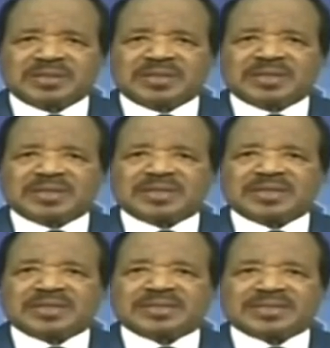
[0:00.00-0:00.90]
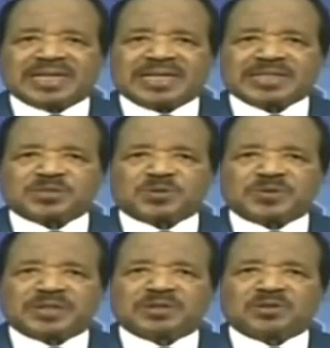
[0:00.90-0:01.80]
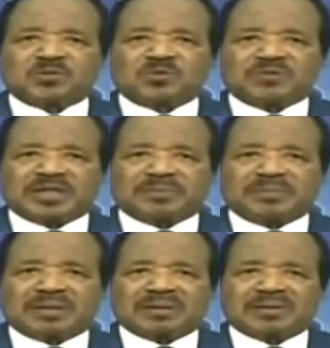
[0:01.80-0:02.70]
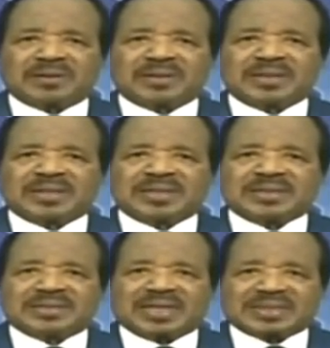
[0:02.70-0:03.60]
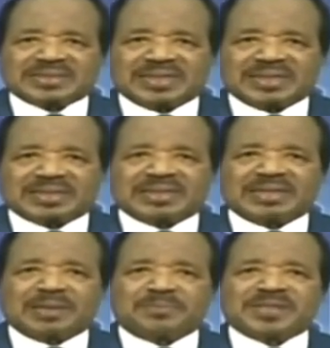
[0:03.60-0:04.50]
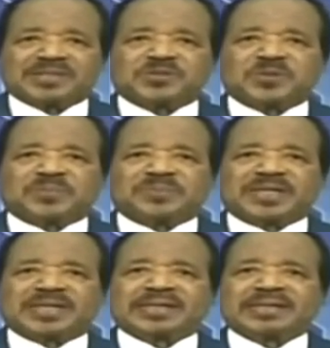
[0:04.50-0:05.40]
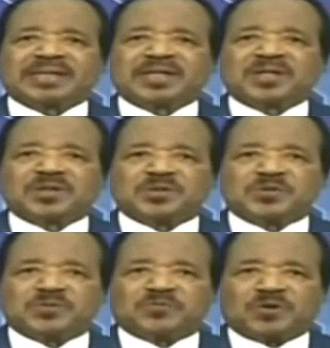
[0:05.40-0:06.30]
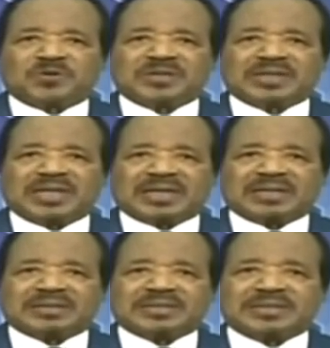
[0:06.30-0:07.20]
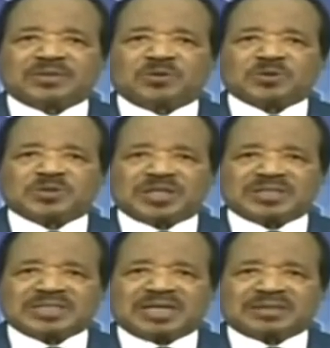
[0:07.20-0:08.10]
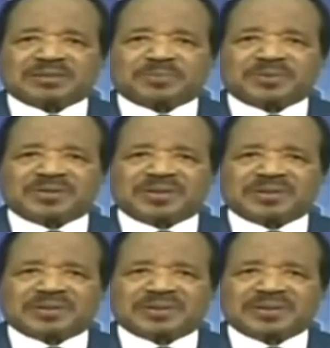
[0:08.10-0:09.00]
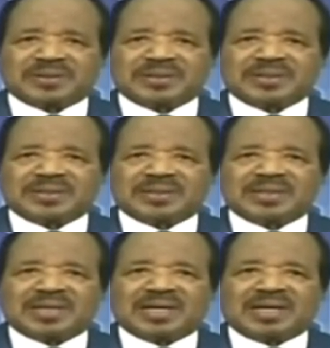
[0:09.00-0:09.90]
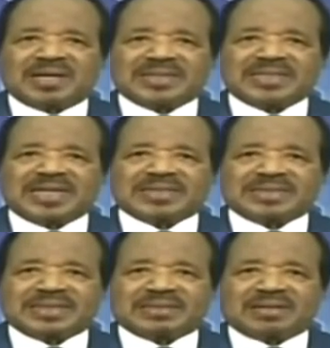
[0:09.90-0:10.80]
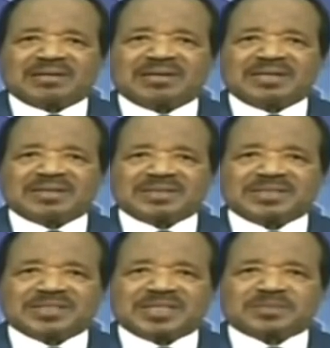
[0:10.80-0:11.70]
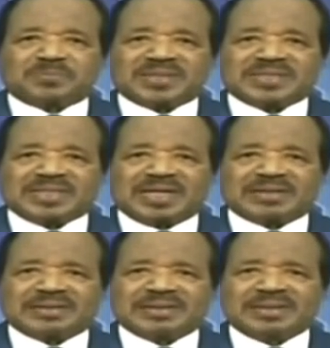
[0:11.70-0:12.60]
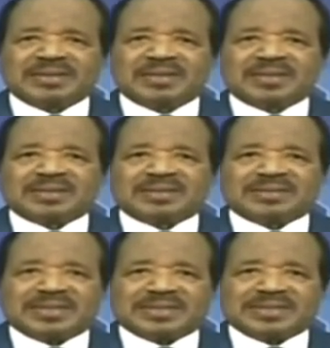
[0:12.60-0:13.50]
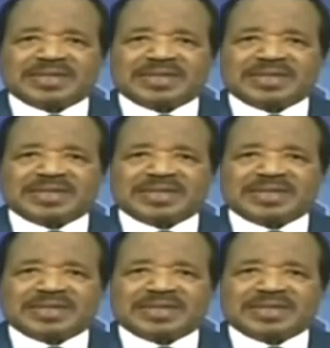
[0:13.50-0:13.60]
To boost this plan, I have instructed the government to fast-track the creation of a guarantee fund for young entrepreneurs